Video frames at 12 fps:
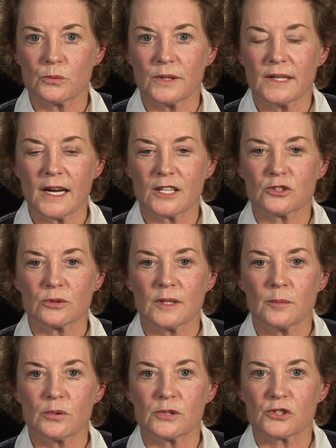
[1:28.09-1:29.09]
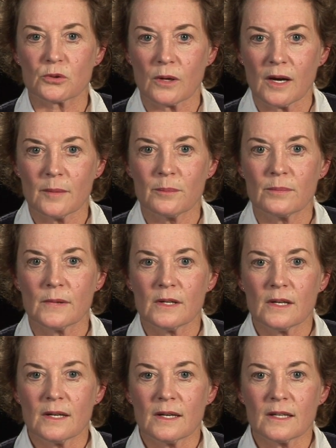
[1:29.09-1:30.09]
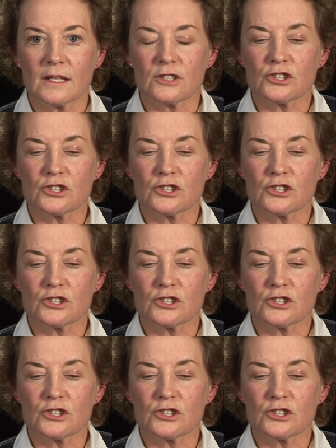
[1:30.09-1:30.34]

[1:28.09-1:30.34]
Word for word: We actually prescribe uh,